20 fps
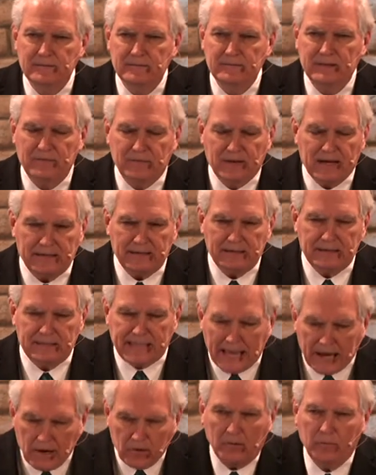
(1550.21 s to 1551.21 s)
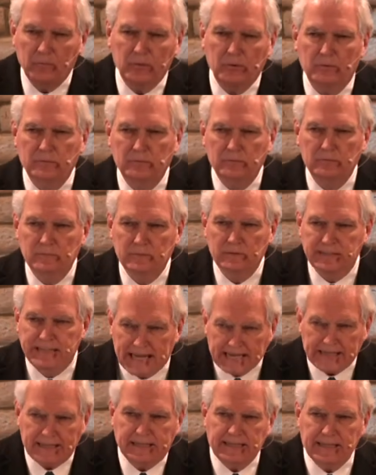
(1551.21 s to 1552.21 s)
They've got terrible,
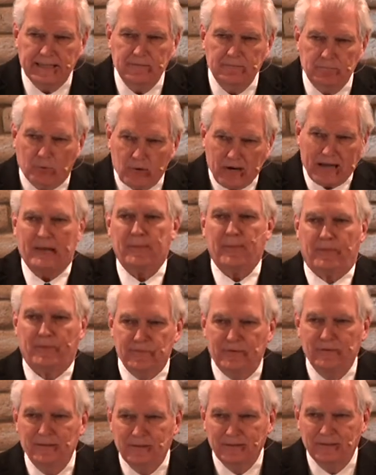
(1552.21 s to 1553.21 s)
deadly breath.